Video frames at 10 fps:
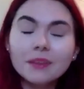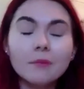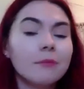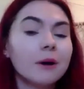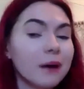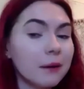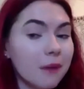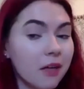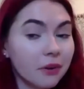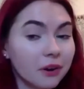but my
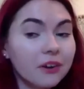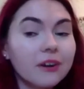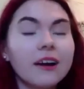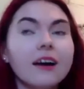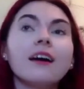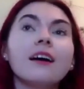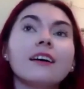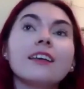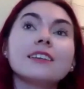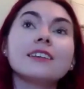mother
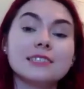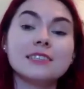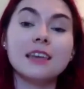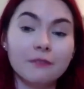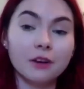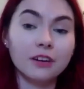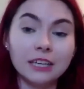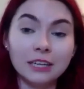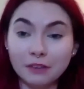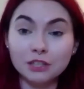is a very
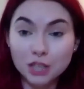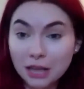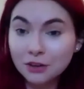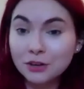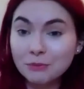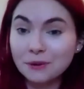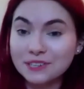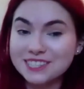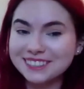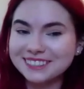evangelical
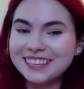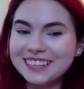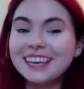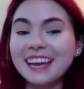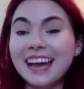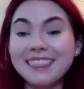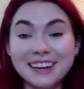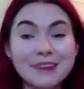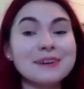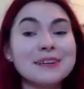person, and then
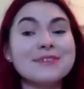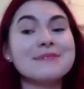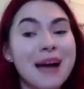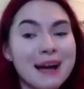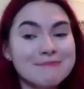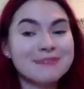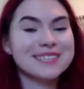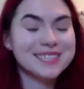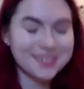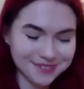I went to a
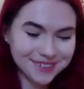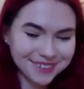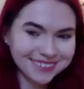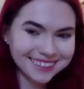Baptist school.